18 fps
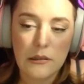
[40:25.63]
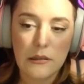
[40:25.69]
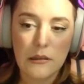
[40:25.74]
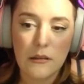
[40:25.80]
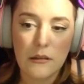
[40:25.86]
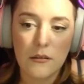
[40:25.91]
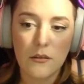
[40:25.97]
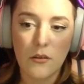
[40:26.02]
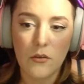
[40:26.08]

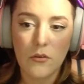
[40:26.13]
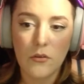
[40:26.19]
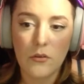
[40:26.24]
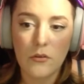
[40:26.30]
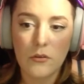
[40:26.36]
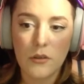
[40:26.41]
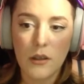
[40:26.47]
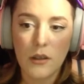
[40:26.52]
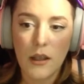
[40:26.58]

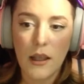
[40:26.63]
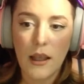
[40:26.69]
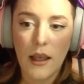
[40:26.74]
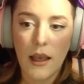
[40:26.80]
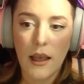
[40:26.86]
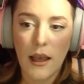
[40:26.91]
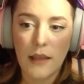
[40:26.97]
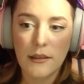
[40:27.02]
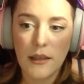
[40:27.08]
God.
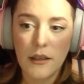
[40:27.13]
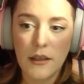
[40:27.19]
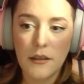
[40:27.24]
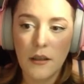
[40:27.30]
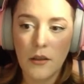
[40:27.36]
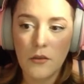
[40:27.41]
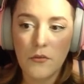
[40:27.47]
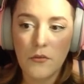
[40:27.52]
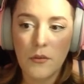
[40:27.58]
And yet
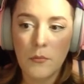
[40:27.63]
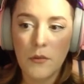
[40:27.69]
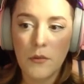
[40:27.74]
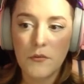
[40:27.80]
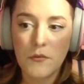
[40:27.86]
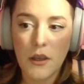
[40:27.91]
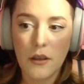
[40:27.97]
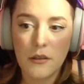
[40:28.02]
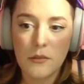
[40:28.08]
none of them have
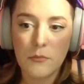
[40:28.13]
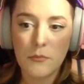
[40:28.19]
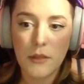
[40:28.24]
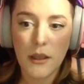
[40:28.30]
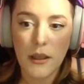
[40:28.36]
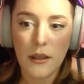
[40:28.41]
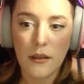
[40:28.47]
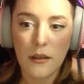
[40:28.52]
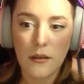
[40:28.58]
turned me
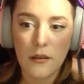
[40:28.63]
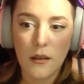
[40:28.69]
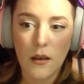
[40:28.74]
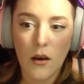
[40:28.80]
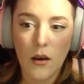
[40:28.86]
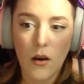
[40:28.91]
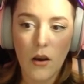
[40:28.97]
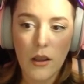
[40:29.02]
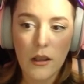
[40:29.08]
in.
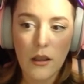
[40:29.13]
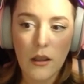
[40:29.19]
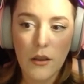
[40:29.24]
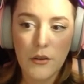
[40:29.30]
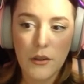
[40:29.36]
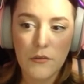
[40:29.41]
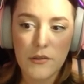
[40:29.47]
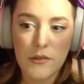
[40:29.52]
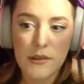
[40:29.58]
I alone
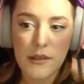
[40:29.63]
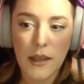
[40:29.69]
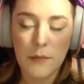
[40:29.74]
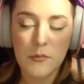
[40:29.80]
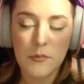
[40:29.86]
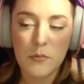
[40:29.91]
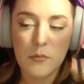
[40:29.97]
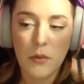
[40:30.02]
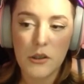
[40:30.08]
have
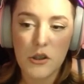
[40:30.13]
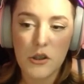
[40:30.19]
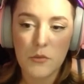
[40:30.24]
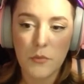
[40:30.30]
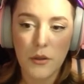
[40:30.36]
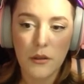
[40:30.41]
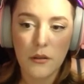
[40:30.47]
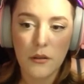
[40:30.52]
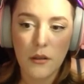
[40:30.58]
escaped
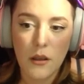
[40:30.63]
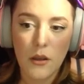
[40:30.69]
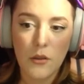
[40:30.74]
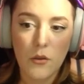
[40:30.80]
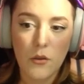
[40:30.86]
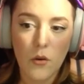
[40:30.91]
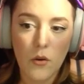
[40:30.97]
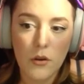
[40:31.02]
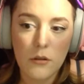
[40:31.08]
punishment.
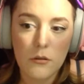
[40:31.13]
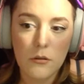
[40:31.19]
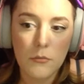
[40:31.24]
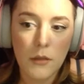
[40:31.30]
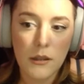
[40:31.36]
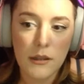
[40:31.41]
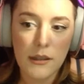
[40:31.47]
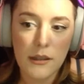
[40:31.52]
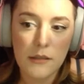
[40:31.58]
The honour
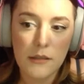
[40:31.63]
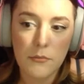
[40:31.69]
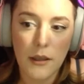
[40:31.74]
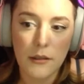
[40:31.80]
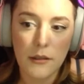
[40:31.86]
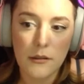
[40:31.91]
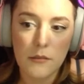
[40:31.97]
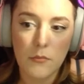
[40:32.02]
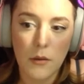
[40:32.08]
among these
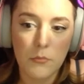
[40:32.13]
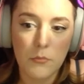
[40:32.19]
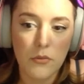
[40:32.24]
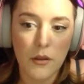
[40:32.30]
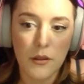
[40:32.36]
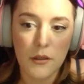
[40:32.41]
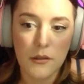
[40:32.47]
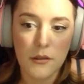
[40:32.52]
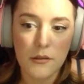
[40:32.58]
men, my
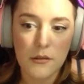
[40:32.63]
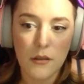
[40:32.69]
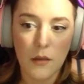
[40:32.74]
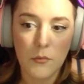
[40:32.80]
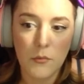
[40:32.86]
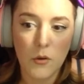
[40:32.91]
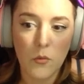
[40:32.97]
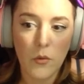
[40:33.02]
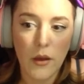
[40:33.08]
brothers, I'm
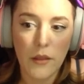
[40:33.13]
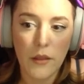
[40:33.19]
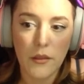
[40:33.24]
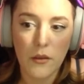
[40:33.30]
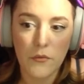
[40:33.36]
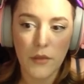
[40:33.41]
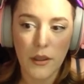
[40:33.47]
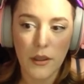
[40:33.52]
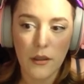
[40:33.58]
not worthy
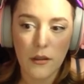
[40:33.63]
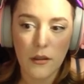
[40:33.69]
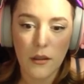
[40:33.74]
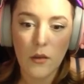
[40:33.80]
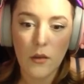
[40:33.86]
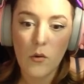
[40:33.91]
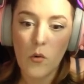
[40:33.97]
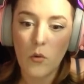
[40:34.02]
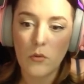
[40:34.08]
of it. It
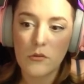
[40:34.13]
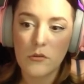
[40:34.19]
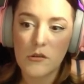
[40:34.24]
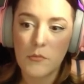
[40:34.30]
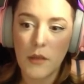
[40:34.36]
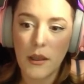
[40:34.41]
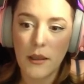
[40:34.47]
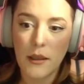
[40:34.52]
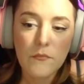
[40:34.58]
haunts
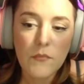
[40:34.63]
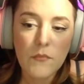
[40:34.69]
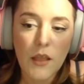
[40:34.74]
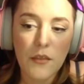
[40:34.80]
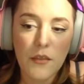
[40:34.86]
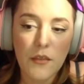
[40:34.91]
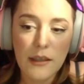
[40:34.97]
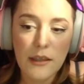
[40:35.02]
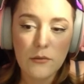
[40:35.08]
me.
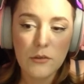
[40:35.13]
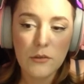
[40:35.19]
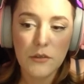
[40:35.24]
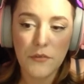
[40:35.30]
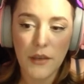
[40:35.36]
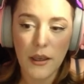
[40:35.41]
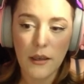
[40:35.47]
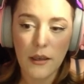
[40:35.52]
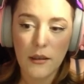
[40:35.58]
The guilt of
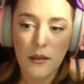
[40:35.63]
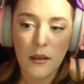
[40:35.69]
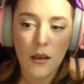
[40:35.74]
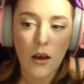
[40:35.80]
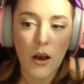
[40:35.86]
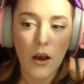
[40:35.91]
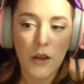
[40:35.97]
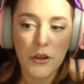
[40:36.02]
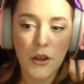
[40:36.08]
it.
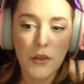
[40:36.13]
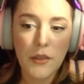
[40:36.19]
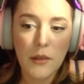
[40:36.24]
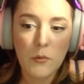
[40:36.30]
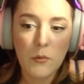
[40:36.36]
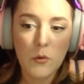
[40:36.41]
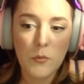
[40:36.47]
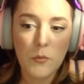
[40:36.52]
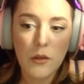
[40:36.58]
I know they
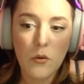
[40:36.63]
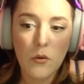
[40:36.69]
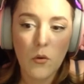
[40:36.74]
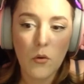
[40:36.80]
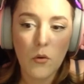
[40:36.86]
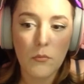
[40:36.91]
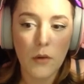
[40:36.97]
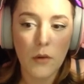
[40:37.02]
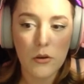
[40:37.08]
will be
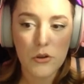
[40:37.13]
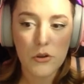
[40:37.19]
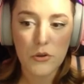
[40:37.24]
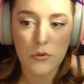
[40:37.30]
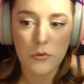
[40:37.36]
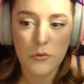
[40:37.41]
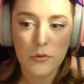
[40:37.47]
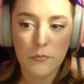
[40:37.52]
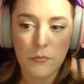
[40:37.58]

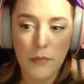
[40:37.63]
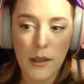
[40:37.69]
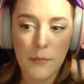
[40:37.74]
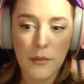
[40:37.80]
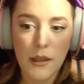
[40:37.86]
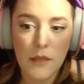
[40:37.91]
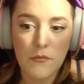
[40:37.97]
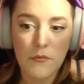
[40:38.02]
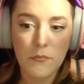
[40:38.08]
court-martialled, maybe
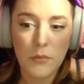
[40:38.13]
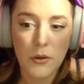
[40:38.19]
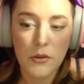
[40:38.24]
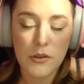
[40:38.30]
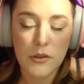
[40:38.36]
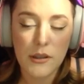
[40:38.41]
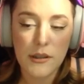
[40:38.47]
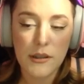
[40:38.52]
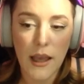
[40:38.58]
even put
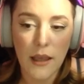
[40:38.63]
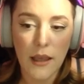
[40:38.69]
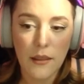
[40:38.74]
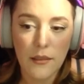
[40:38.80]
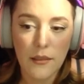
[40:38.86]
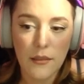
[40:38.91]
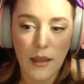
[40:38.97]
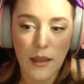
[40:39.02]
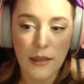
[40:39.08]
to death.
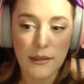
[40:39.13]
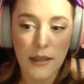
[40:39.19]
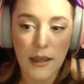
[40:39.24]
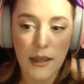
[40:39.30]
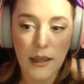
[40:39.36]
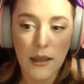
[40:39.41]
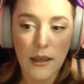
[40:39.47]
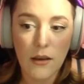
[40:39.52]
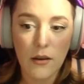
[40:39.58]
And
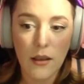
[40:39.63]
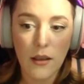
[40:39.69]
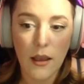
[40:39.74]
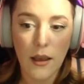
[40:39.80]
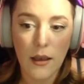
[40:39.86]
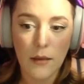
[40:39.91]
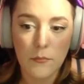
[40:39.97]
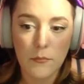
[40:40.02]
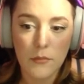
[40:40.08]
here I
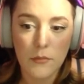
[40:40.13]
am.